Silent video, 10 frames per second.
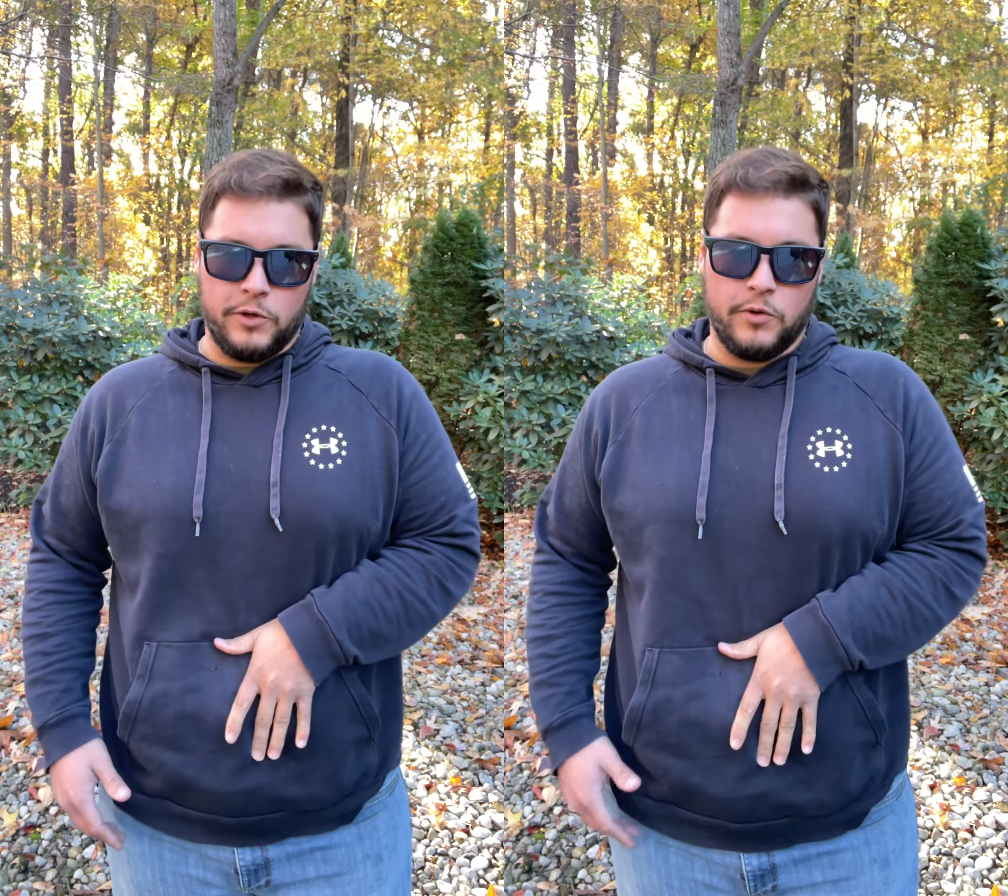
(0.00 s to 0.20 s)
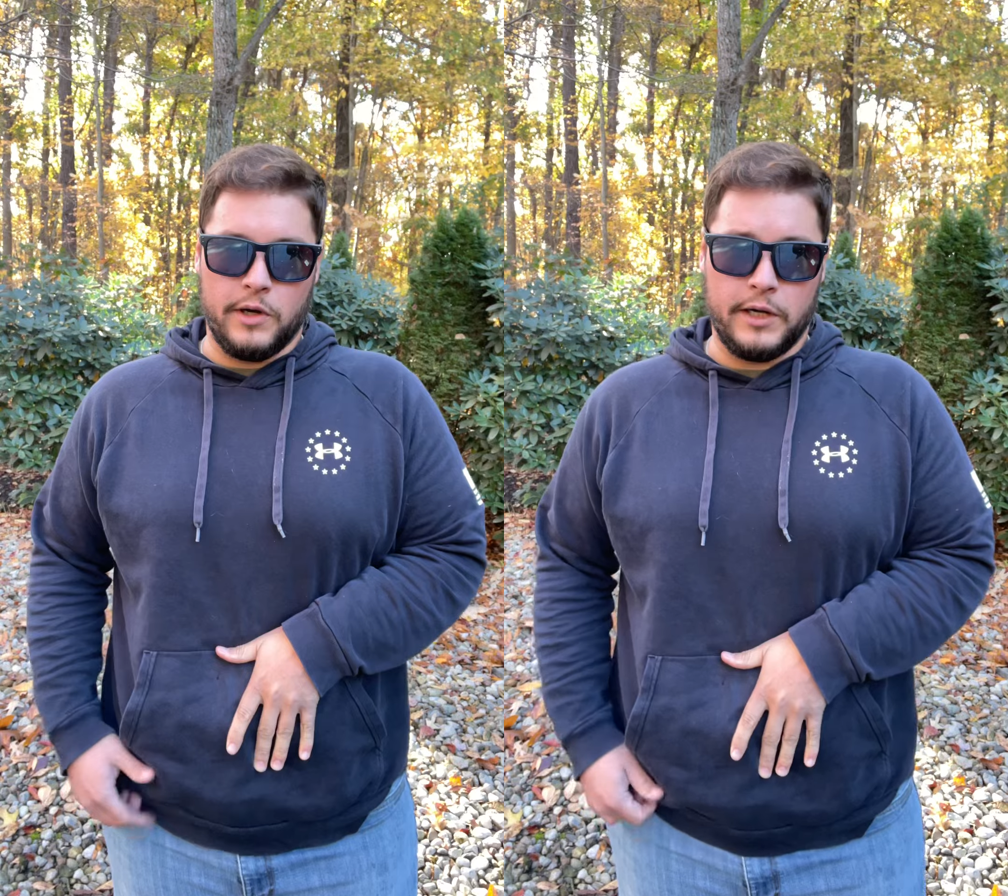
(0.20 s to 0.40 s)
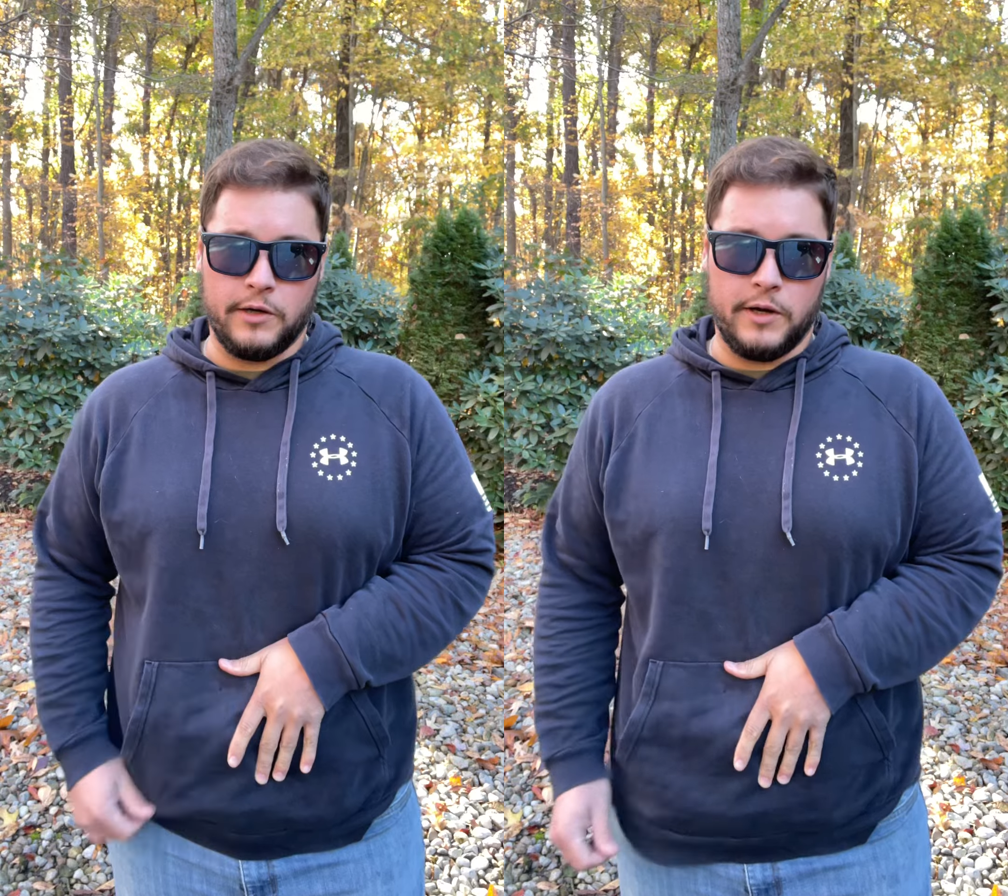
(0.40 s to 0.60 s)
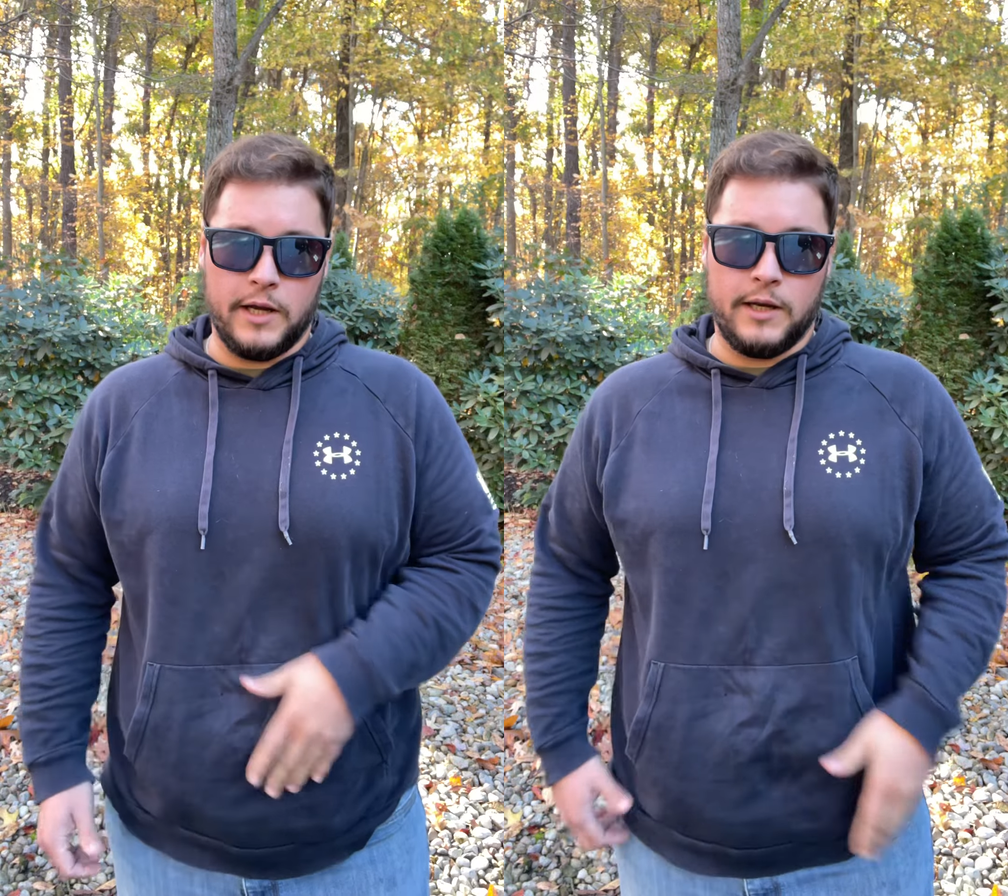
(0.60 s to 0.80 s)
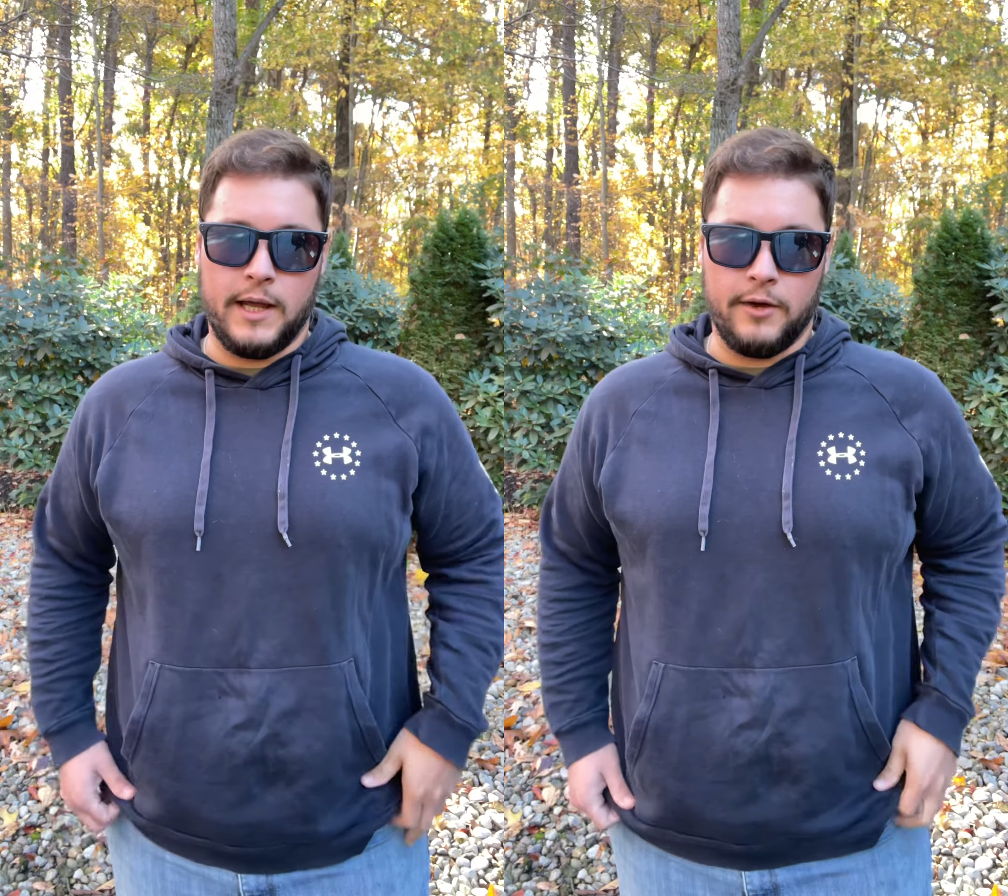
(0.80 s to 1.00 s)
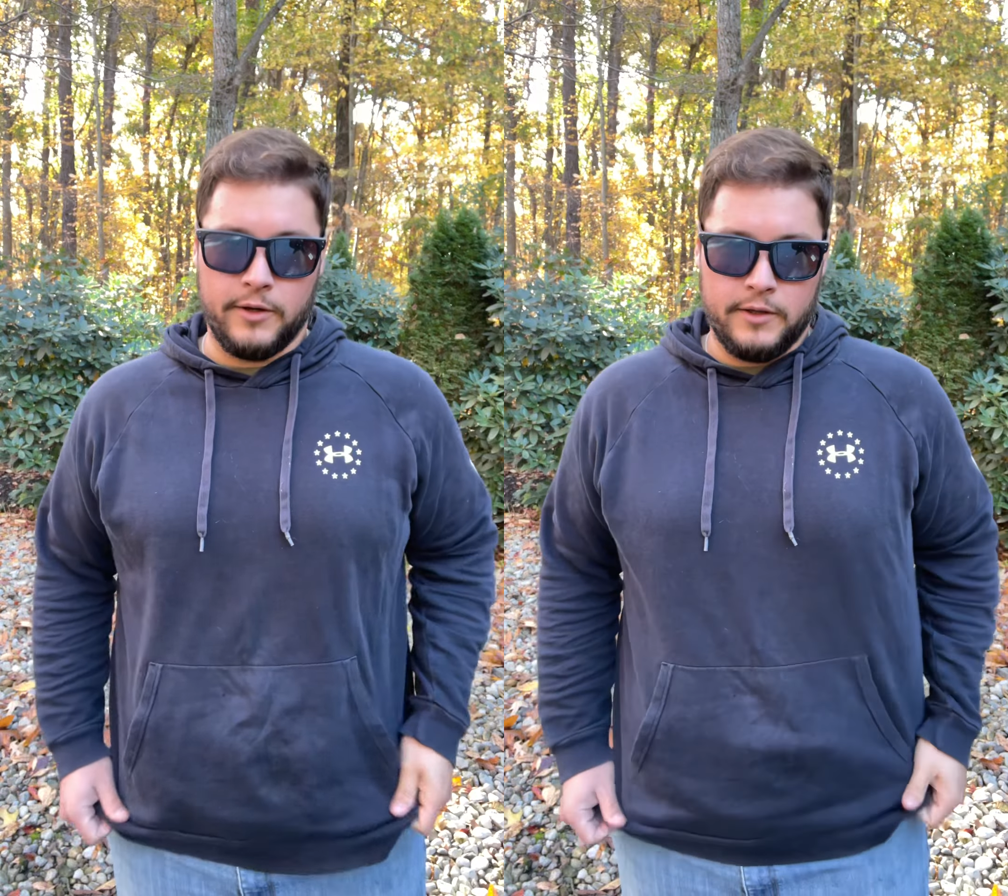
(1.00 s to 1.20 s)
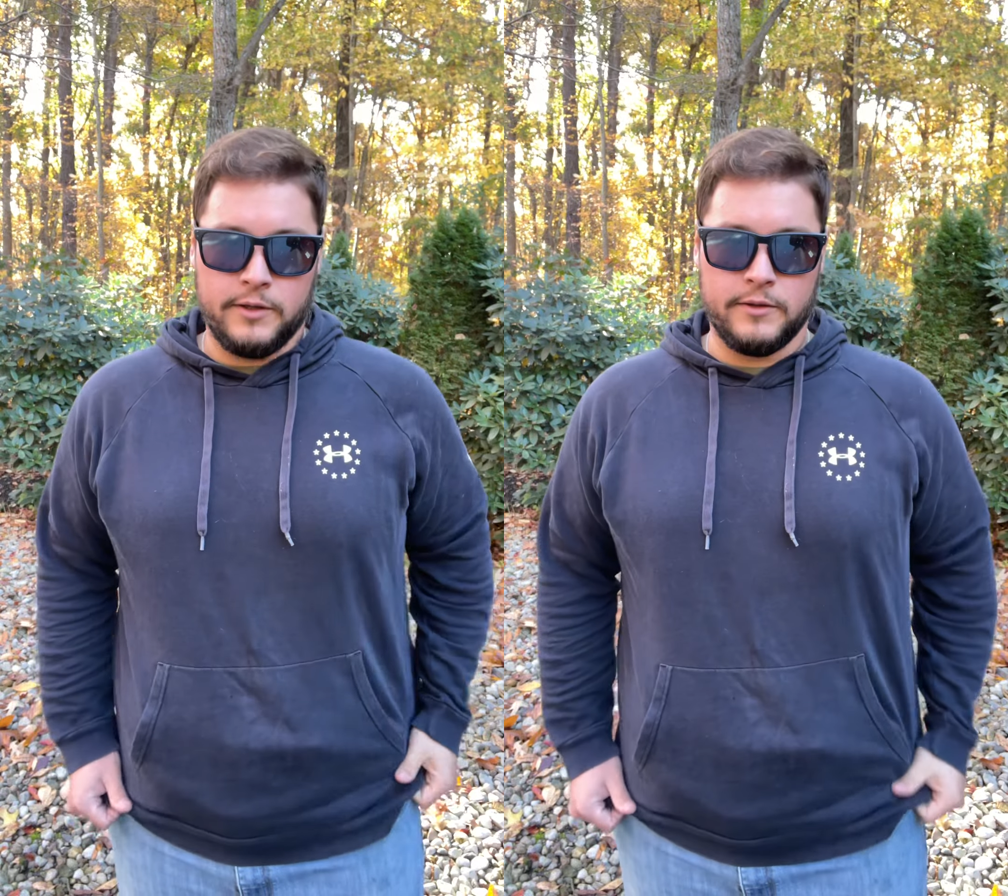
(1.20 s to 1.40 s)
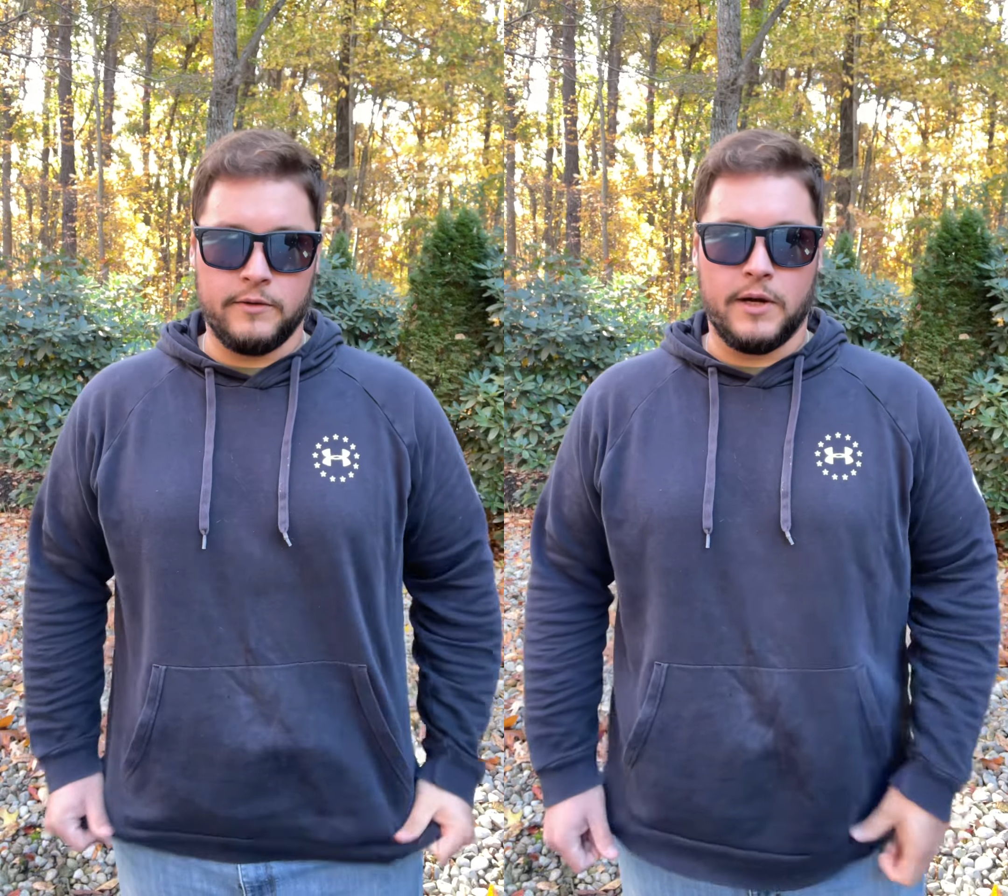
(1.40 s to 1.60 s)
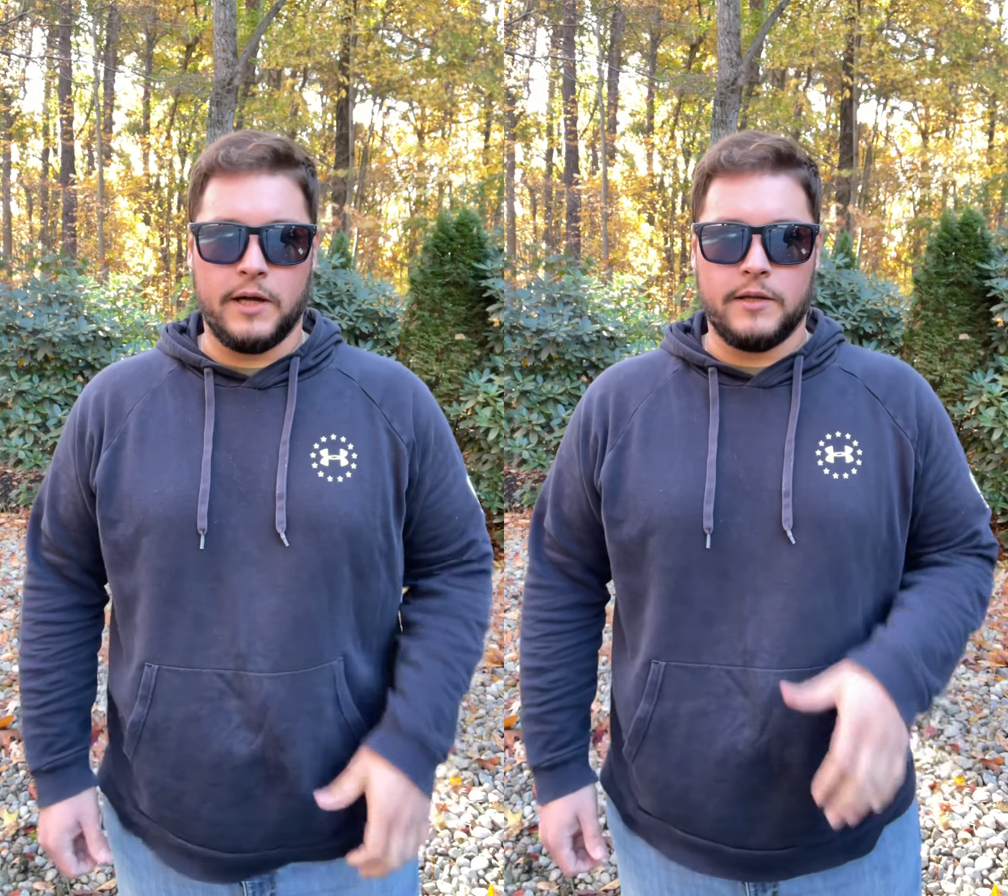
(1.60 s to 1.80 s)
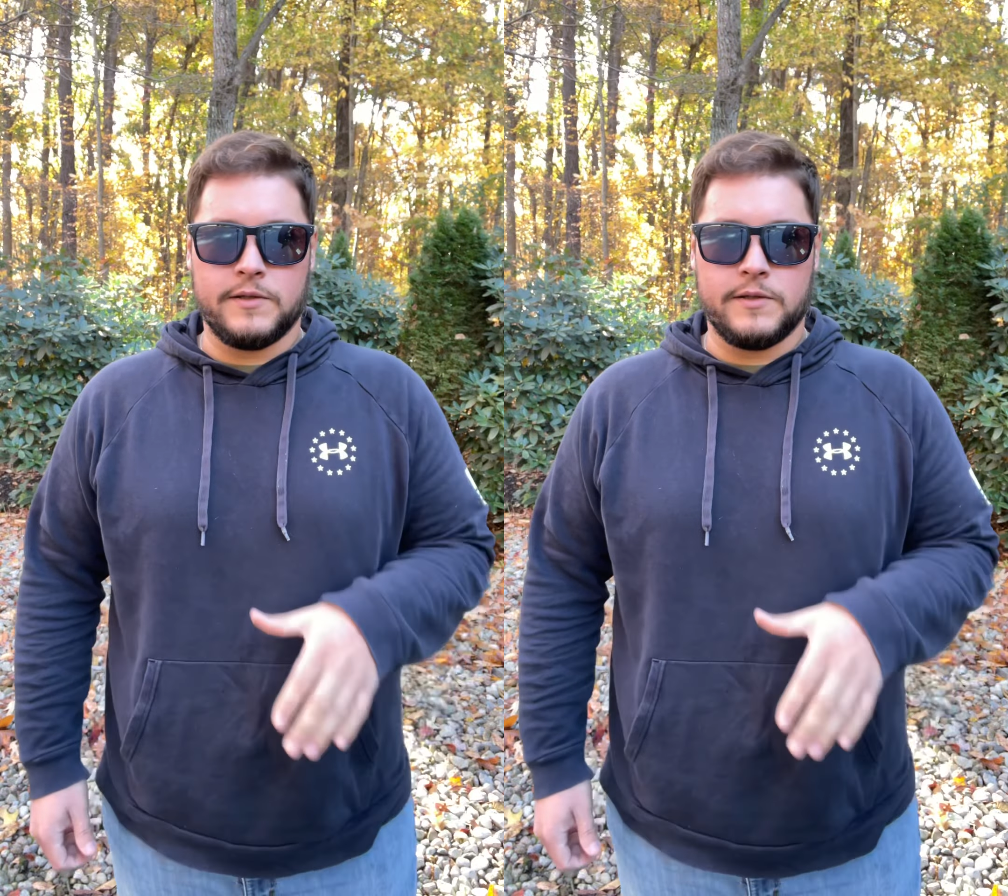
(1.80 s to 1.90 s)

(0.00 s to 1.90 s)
orienting your hand down, right?